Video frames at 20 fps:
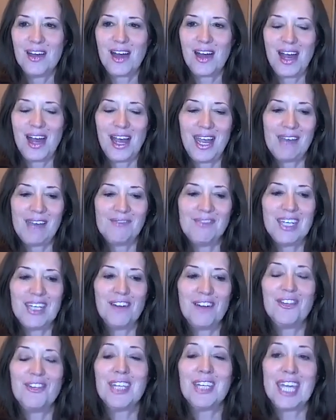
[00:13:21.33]
I have
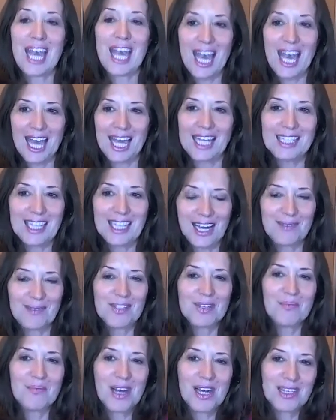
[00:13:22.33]
definitely had times
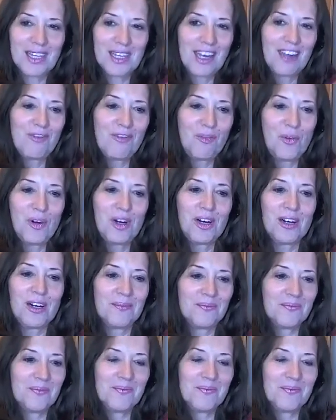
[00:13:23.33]
in my life where